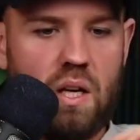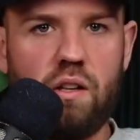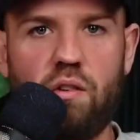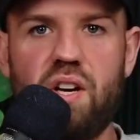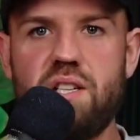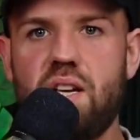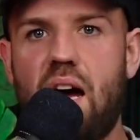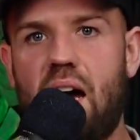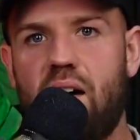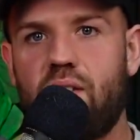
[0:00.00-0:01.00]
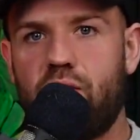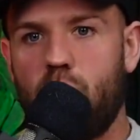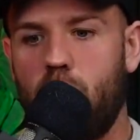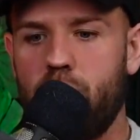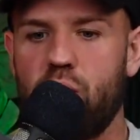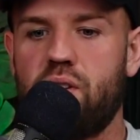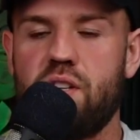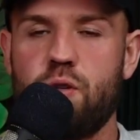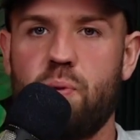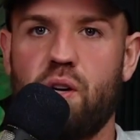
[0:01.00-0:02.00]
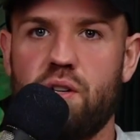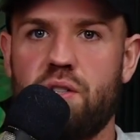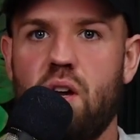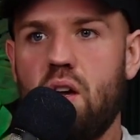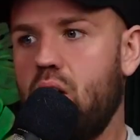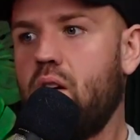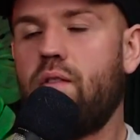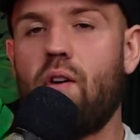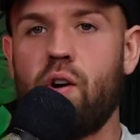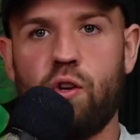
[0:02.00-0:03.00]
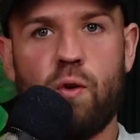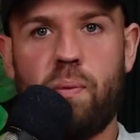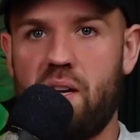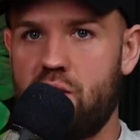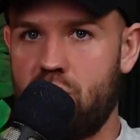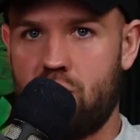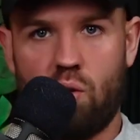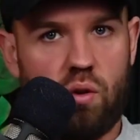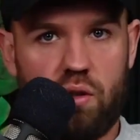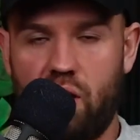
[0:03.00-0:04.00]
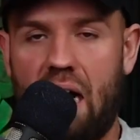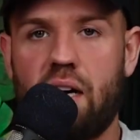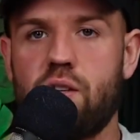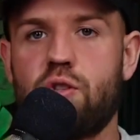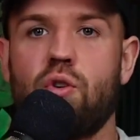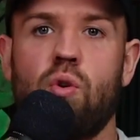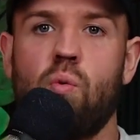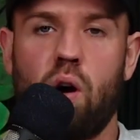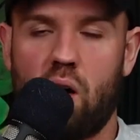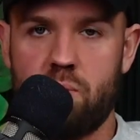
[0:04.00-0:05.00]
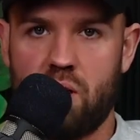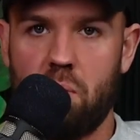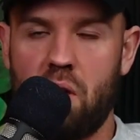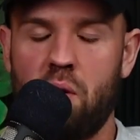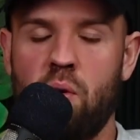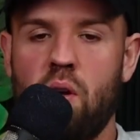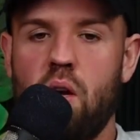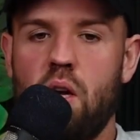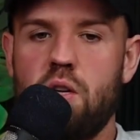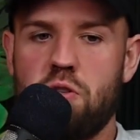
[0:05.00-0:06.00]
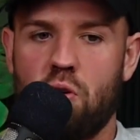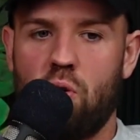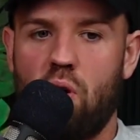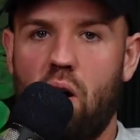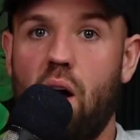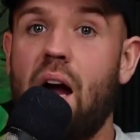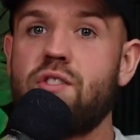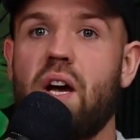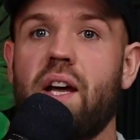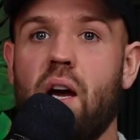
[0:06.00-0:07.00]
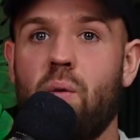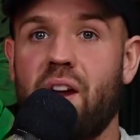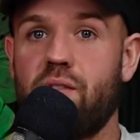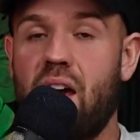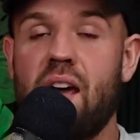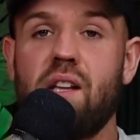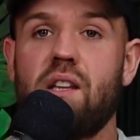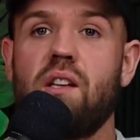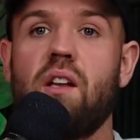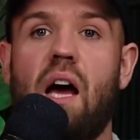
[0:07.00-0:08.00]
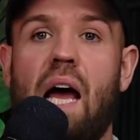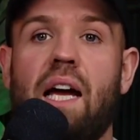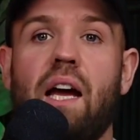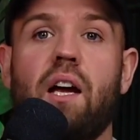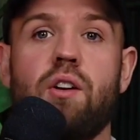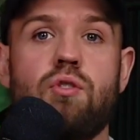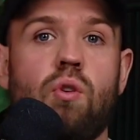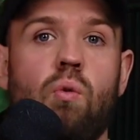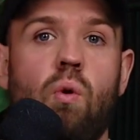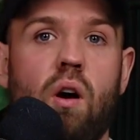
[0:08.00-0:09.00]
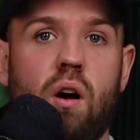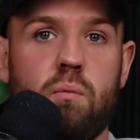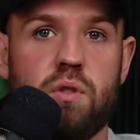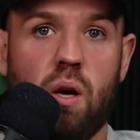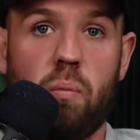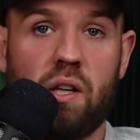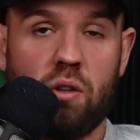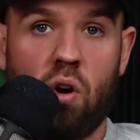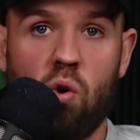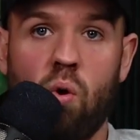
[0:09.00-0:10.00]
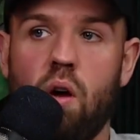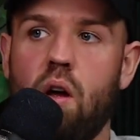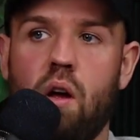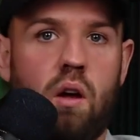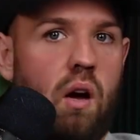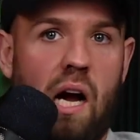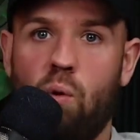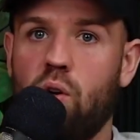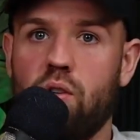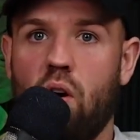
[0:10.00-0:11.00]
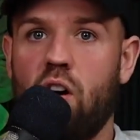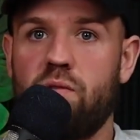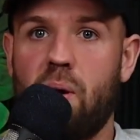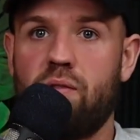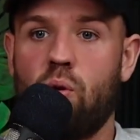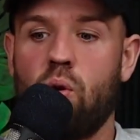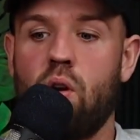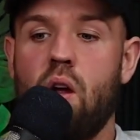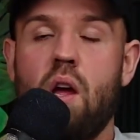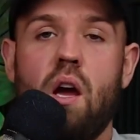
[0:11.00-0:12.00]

The reason I have everyone muted is because for you pages don't, you can't control what comes up now. So I try to get away from anything that I can't control what comes up at all. I want it off my phone.